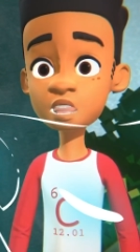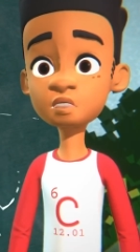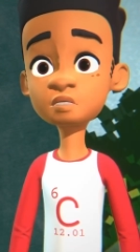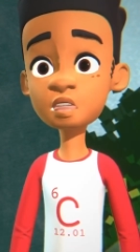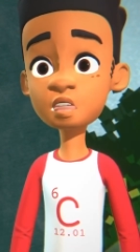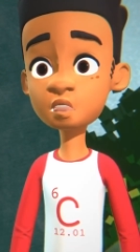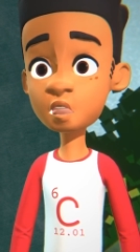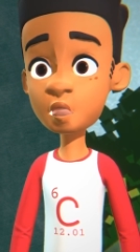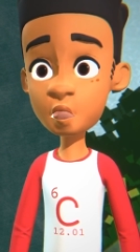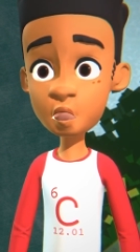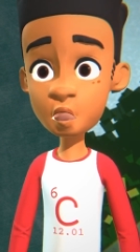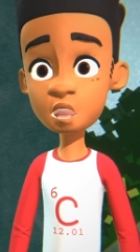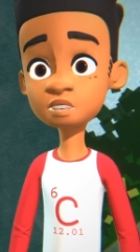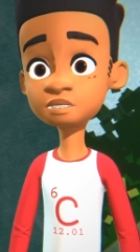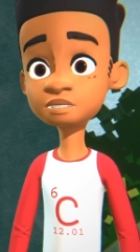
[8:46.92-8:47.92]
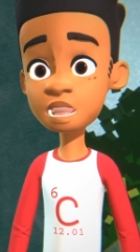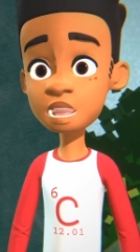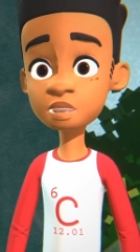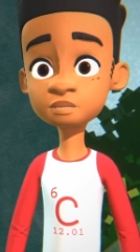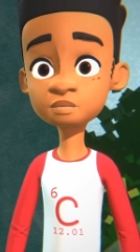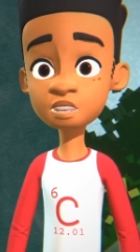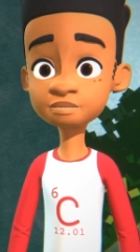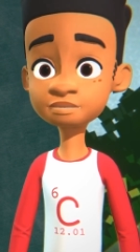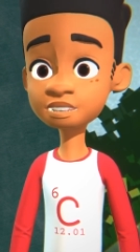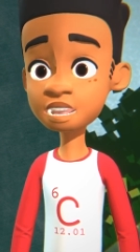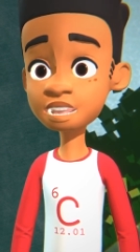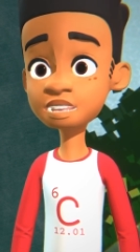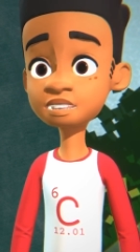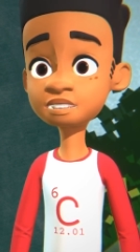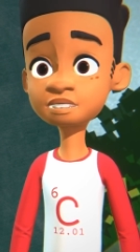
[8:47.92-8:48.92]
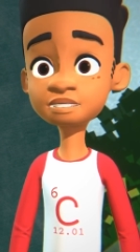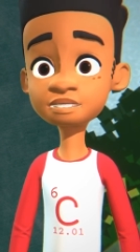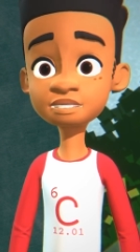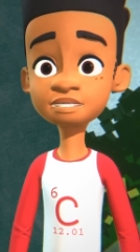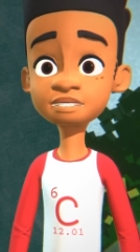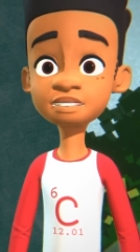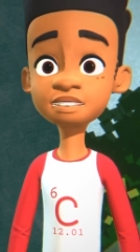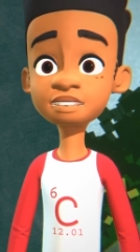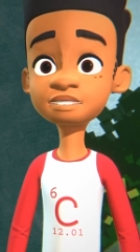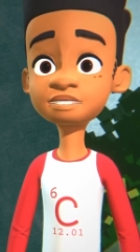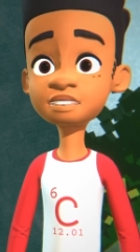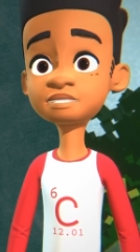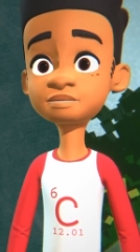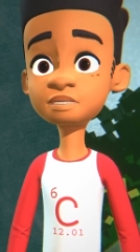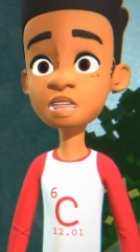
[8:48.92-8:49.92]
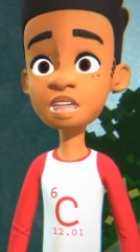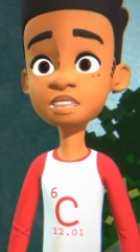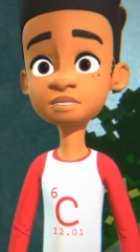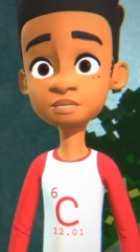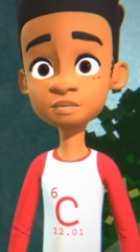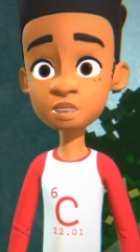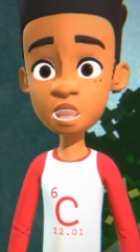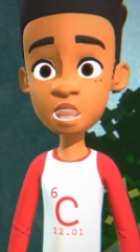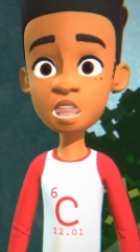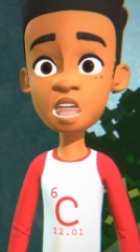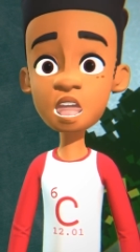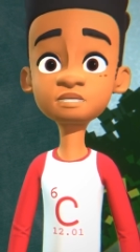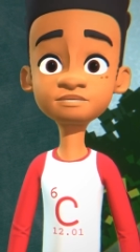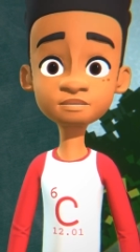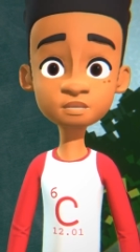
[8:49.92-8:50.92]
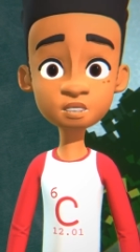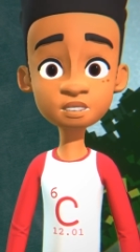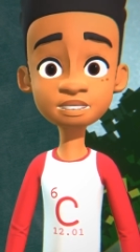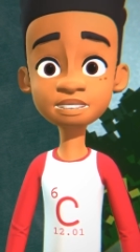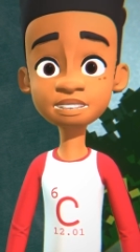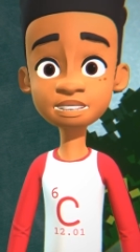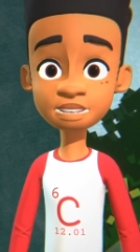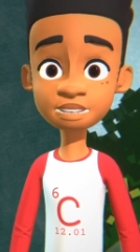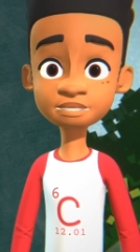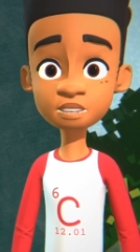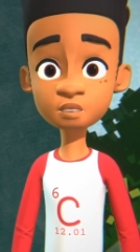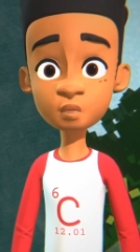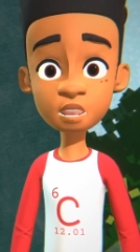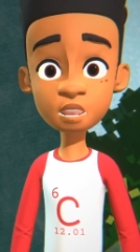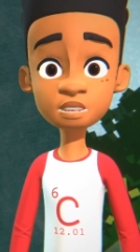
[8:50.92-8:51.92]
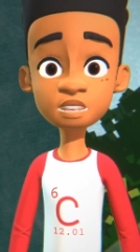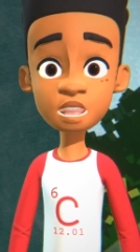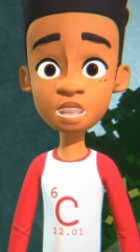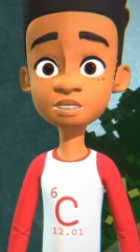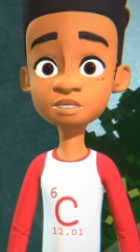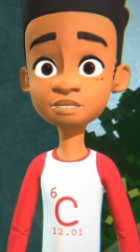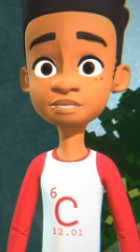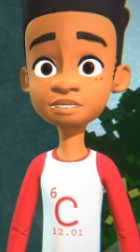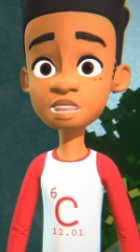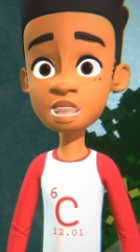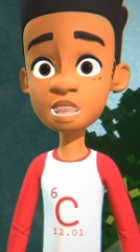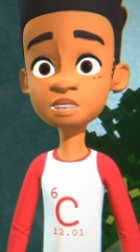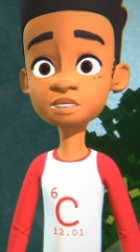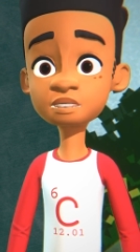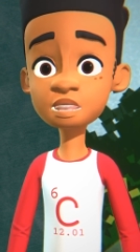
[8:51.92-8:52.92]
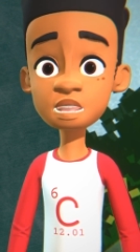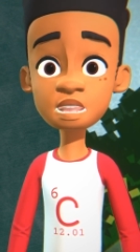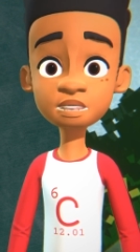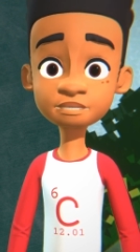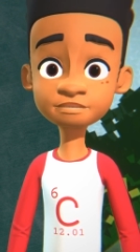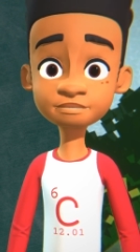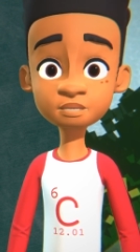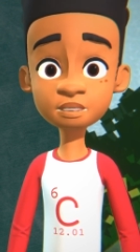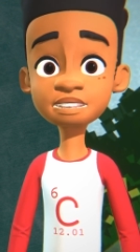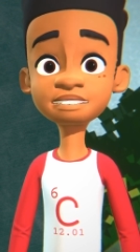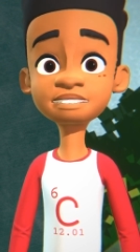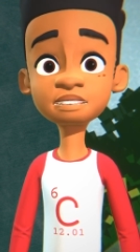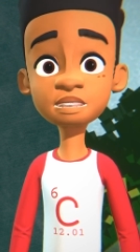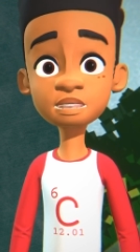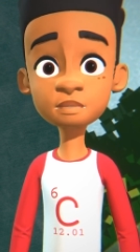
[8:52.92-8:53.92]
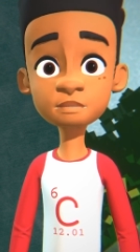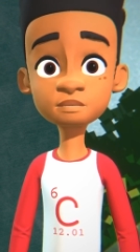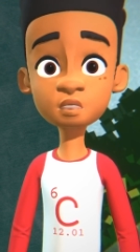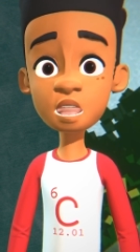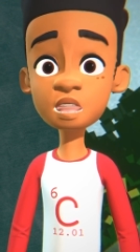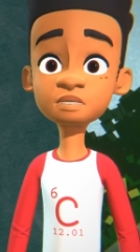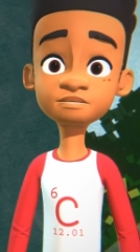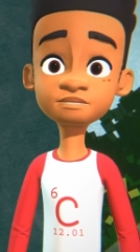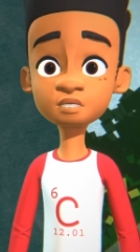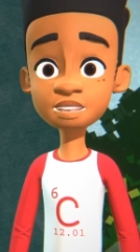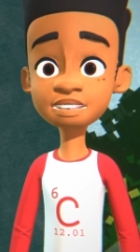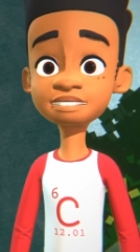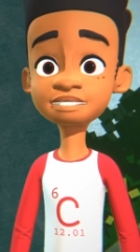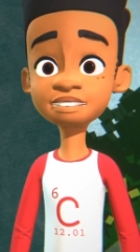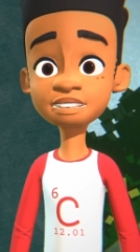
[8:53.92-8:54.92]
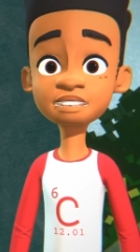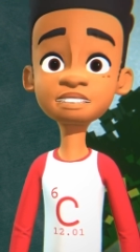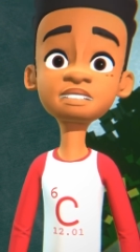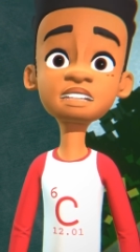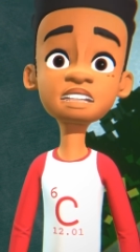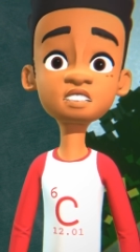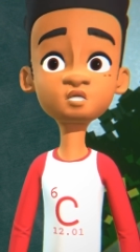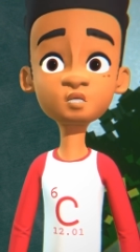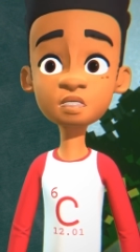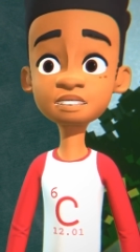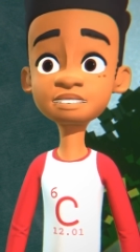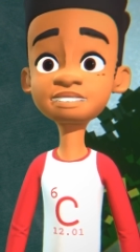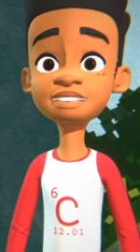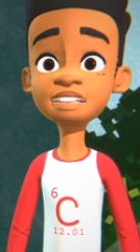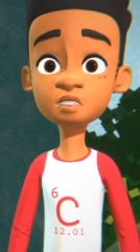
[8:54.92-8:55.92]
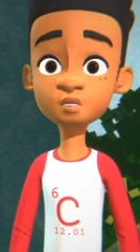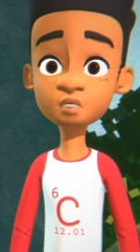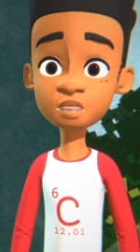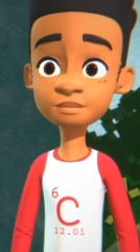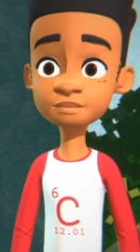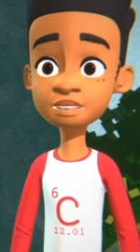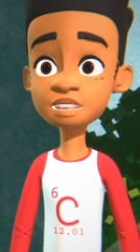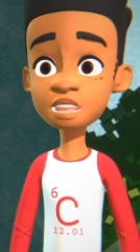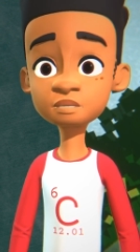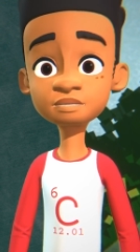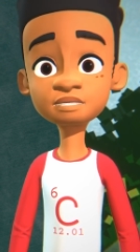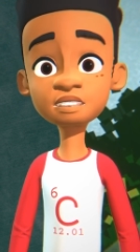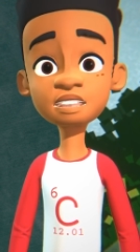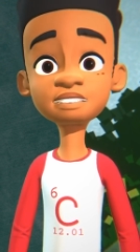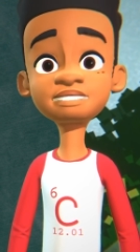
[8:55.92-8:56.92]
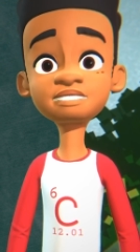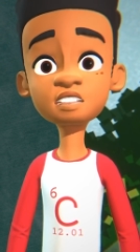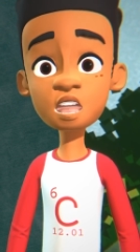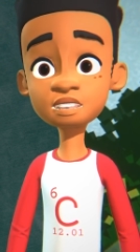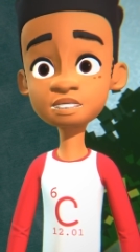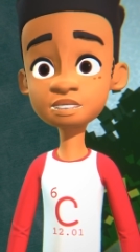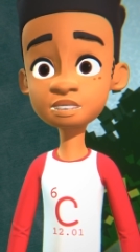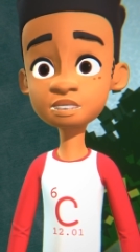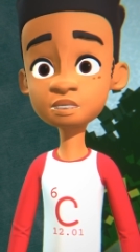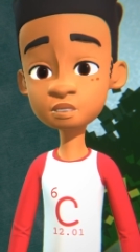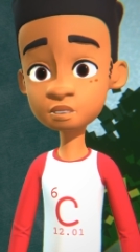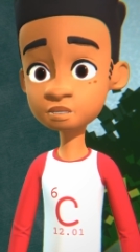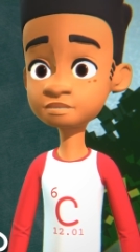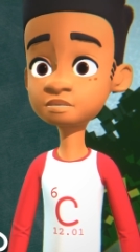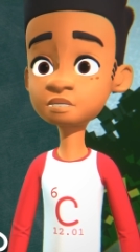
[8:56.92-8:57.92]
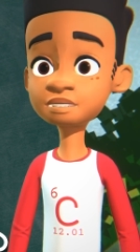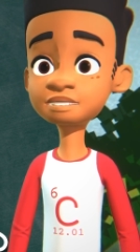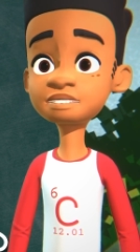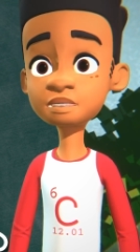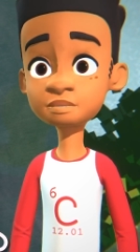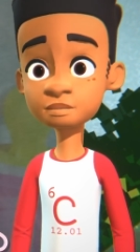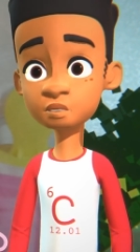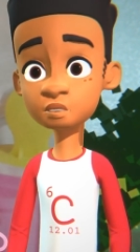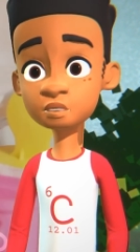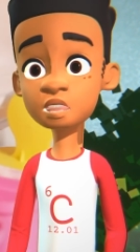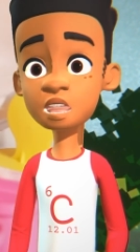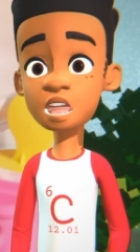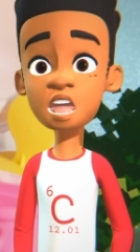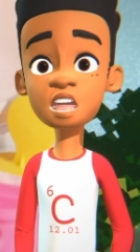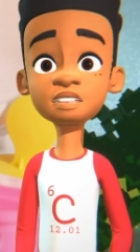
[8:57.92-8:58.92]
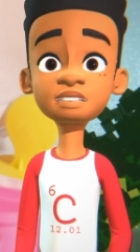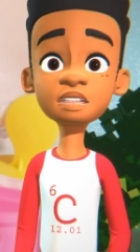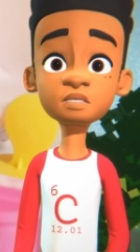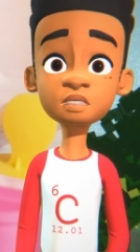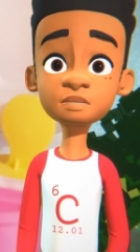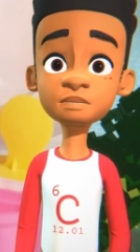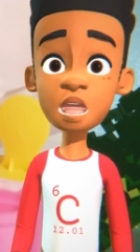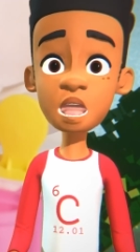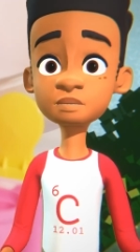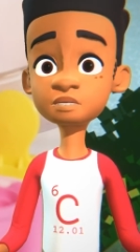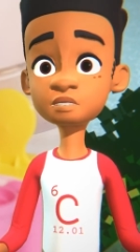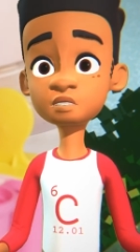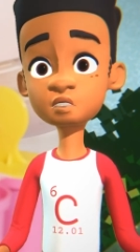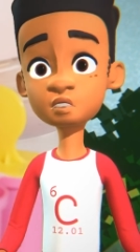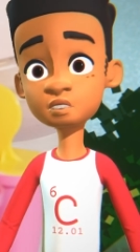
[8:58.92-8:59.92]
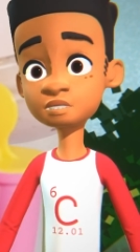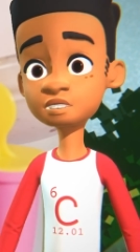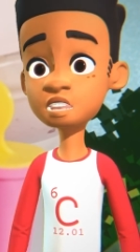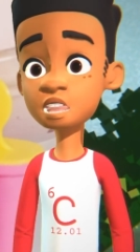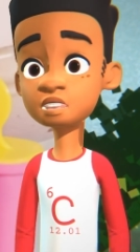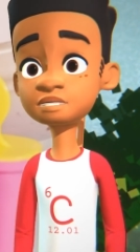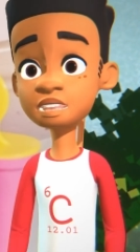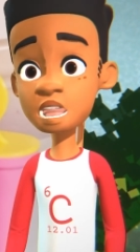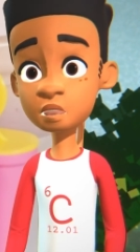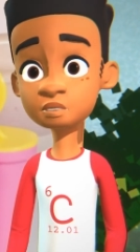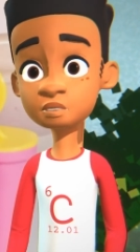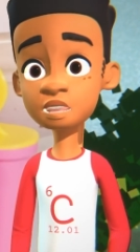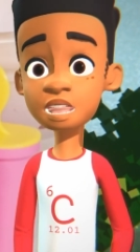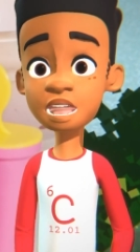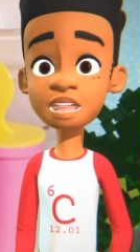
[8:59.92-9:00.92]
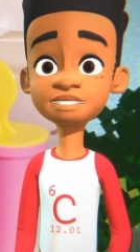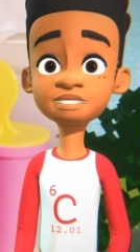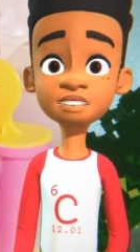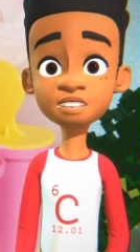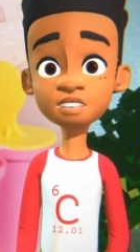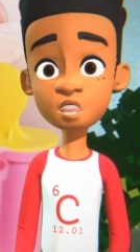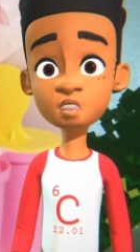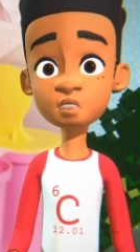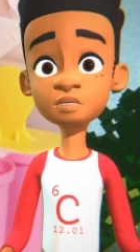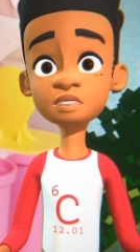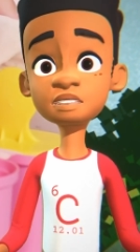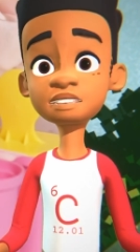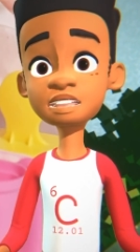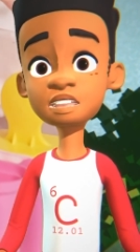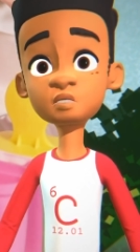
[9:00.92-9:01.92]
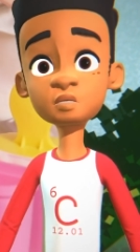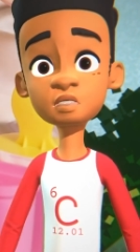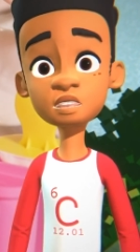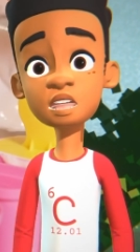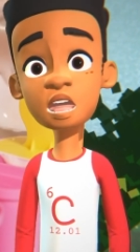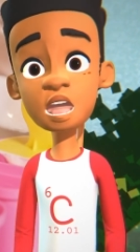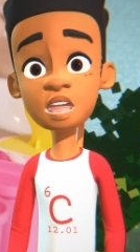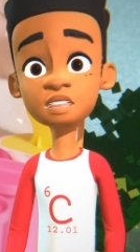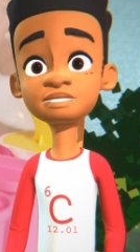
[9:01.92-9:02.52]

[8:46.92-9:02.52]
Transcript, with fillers: There are all types of changes in states of matter. A first easy one to understand is freezing. Freezing is when a liquid becomes a solid. For example, a cherry popsicle starts out as a sugary liquid